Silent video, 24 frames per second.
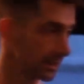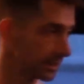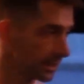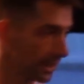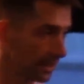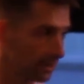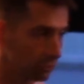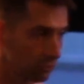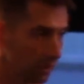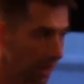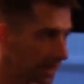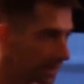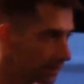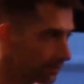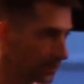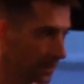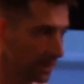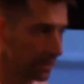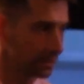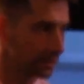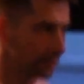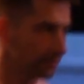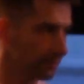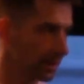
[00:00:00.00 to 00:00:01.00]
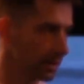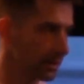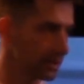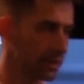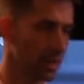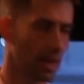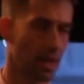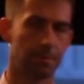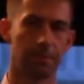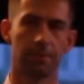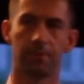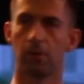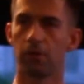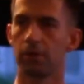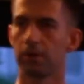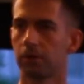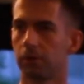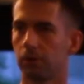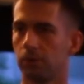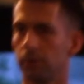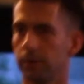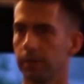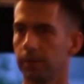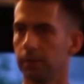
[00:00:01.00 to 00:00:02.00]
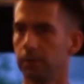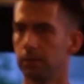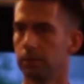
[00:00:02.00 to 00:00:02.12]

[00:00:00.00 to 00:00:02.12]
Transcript: It's like right up there at the very top of Article 1.